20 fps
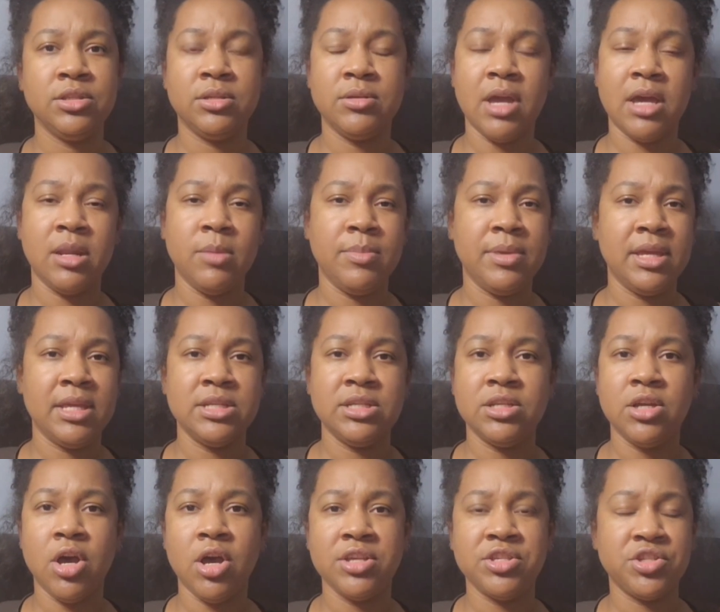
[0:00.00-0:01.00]
kind of being
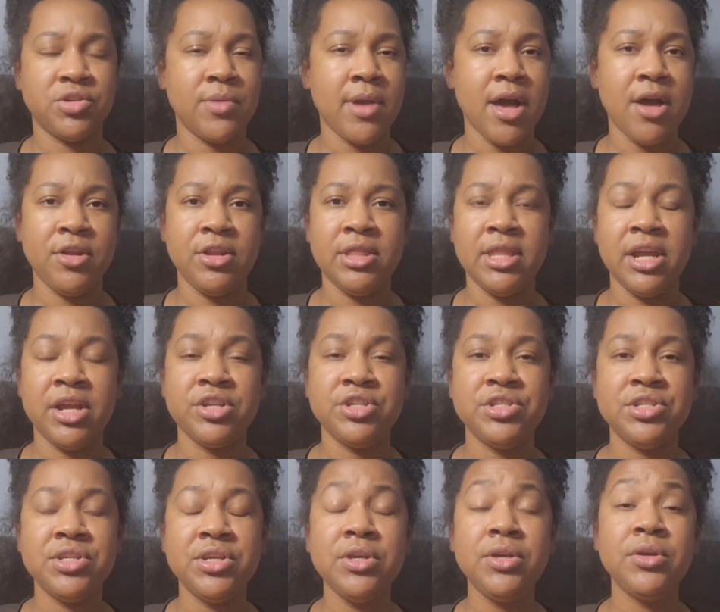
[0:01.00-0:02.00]
tossed around in there
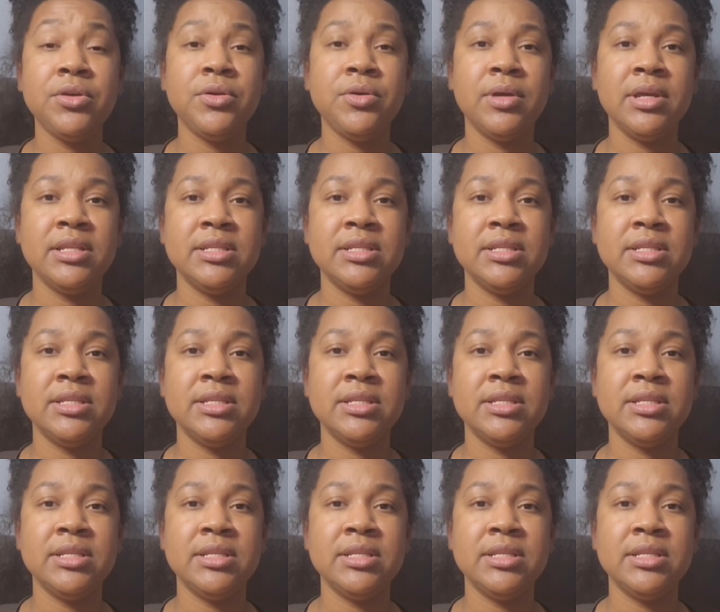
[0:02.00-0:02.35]
too.